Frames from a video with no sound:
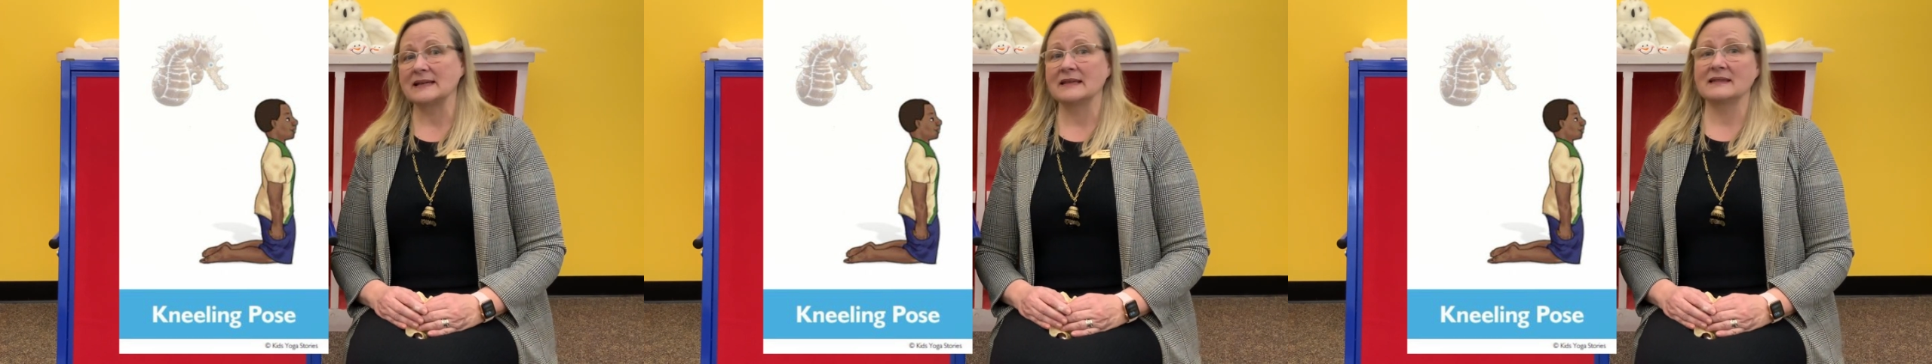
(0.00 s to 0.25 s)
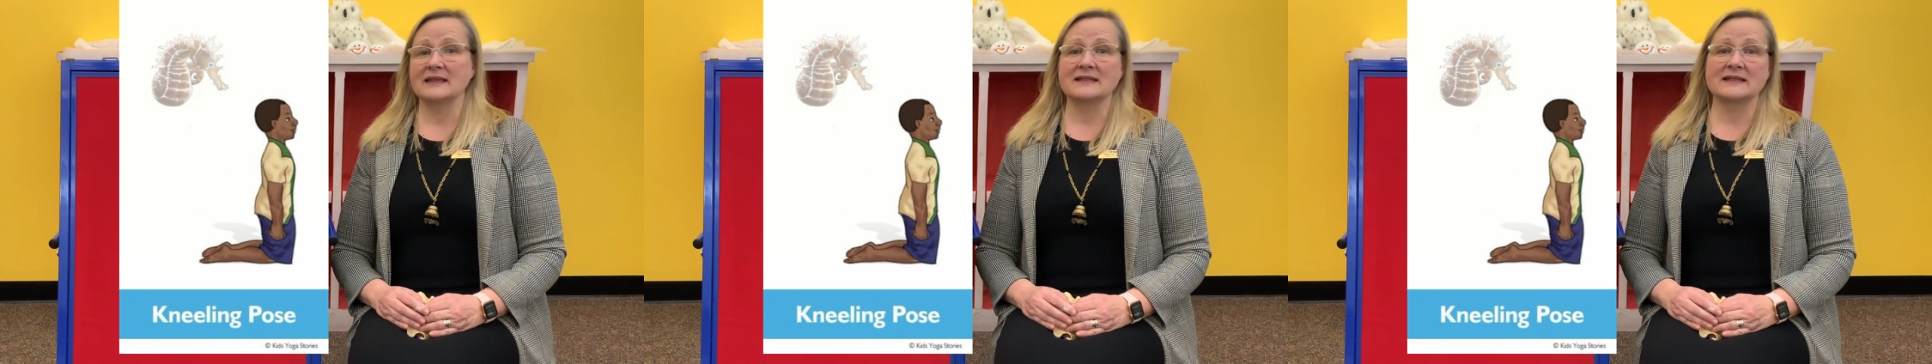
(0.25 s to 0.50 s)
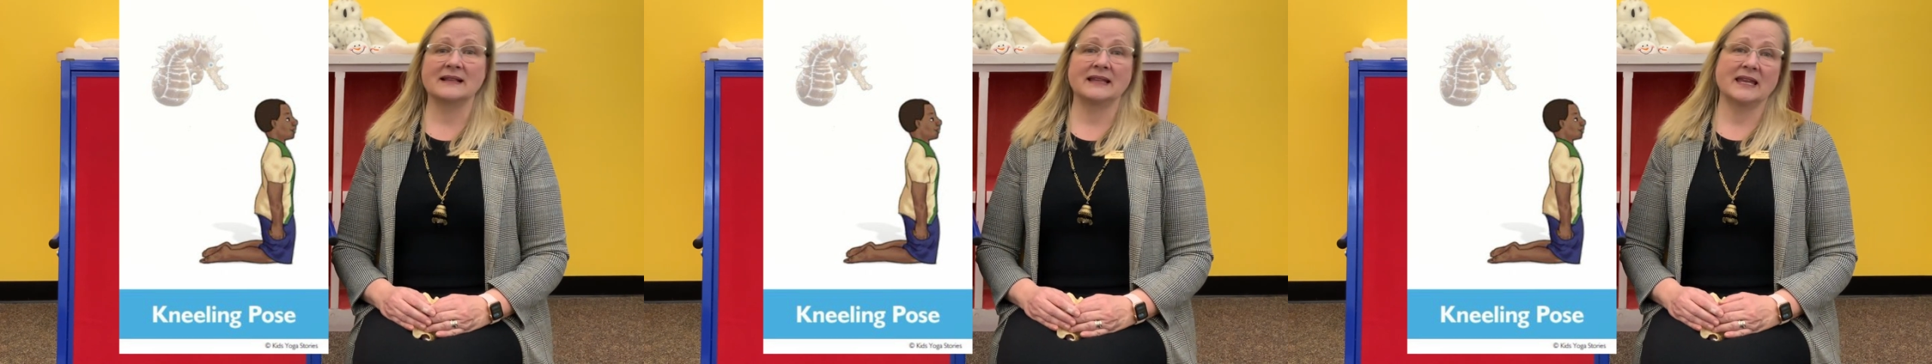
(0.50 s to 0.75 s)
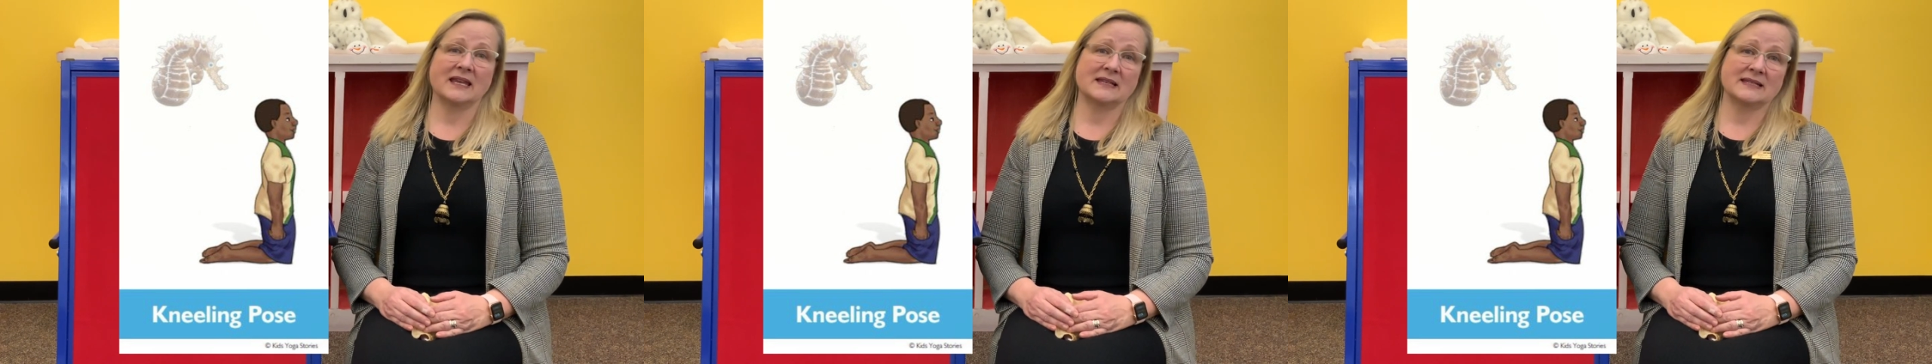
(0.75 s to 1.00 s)
that's
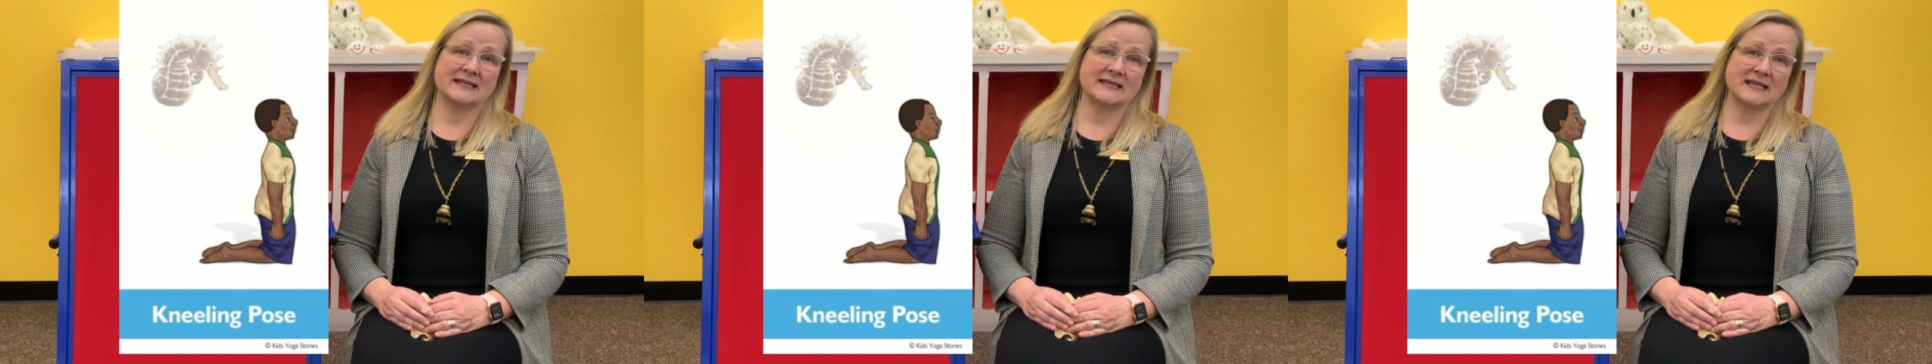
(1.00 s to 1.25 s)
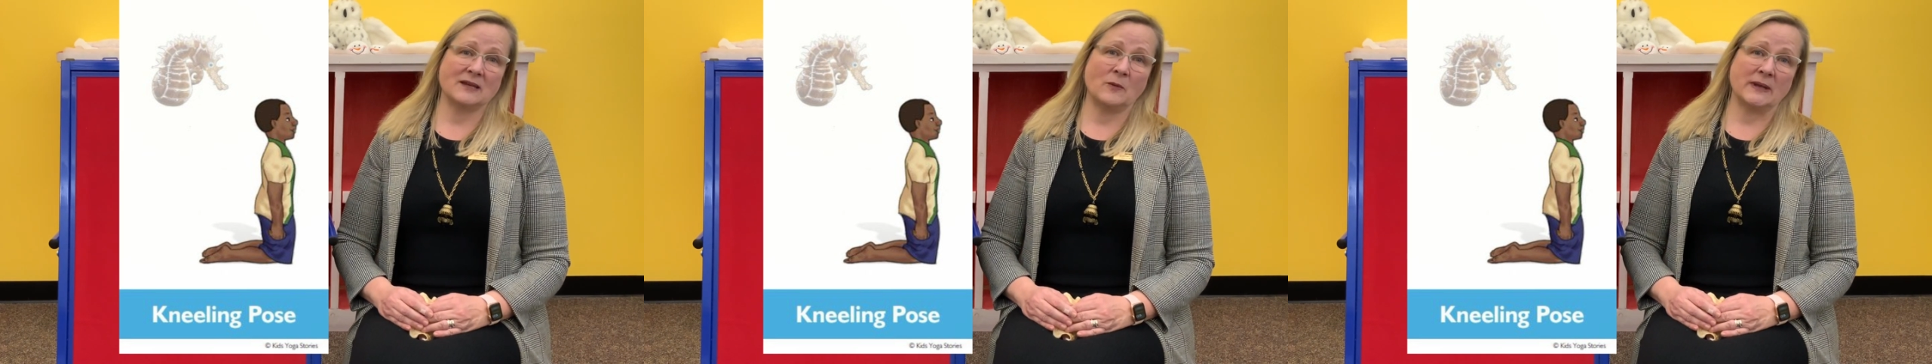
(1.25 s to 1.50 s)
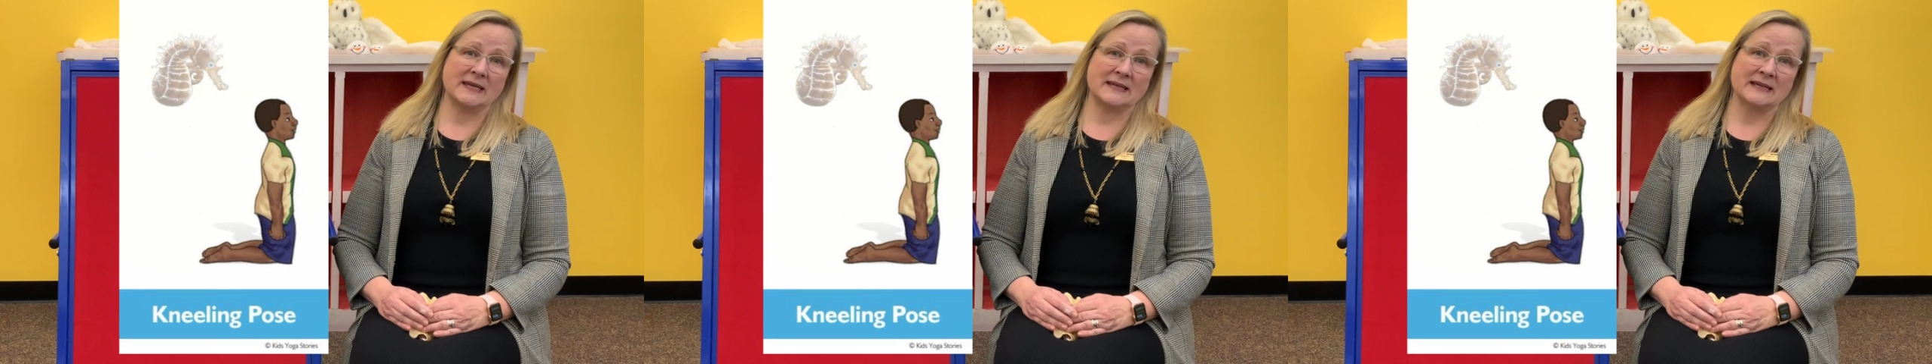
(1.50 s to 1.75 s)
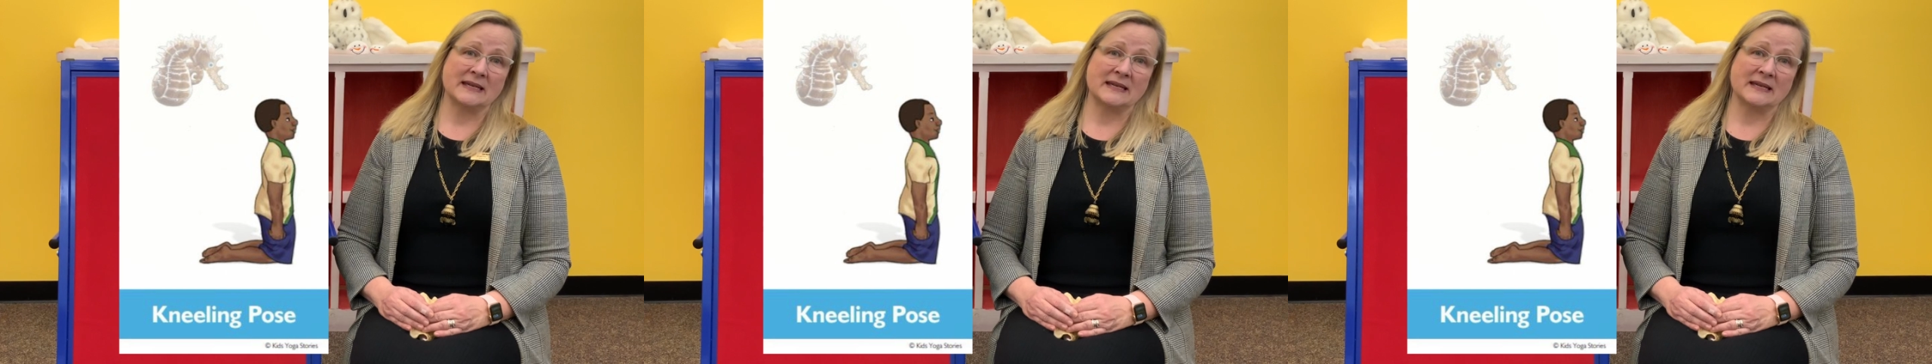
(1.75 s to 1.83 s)
clinging to seaweed.